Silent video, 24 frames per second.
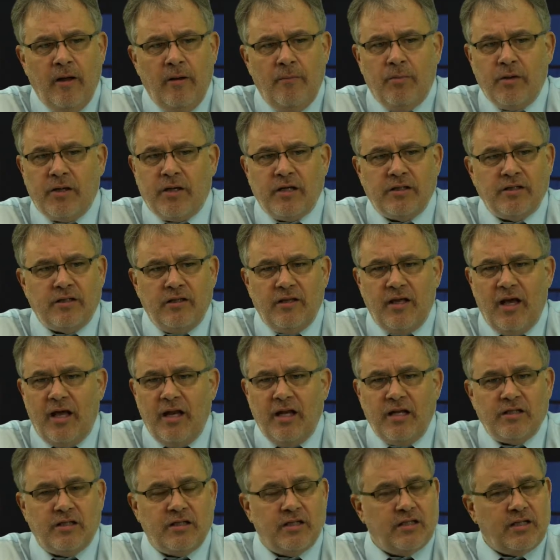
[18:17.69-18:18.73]
because in that
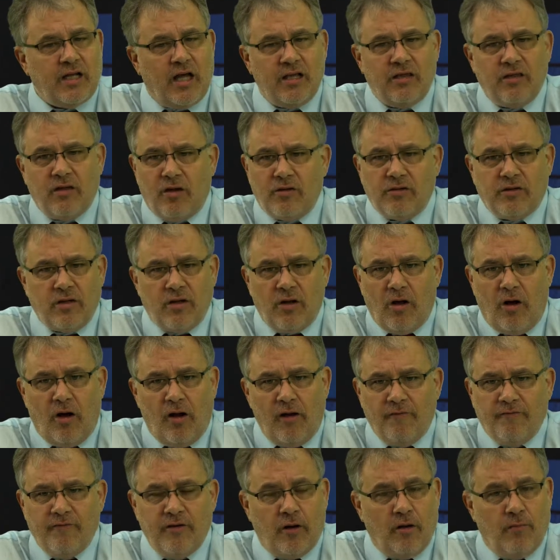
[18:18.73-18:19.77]
instance, I thought that
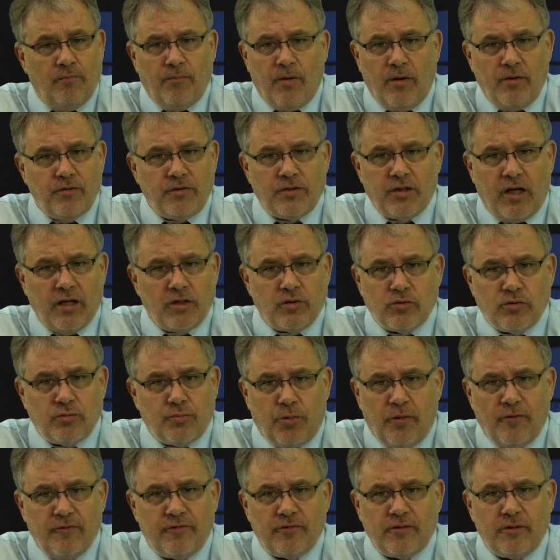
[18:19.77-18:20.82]
all of it on both sides was
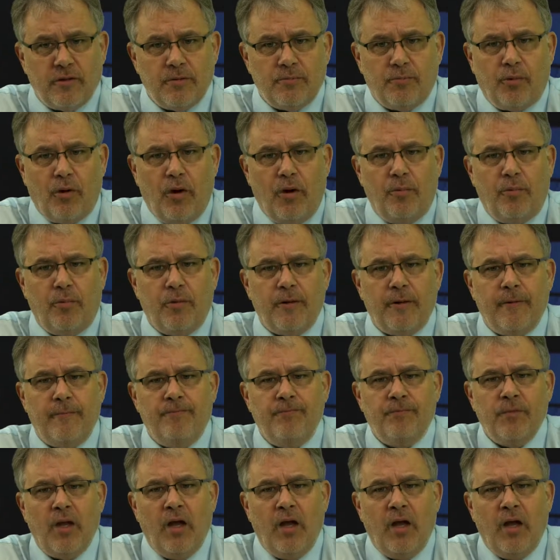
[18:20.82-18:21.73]
perfectly appropriate.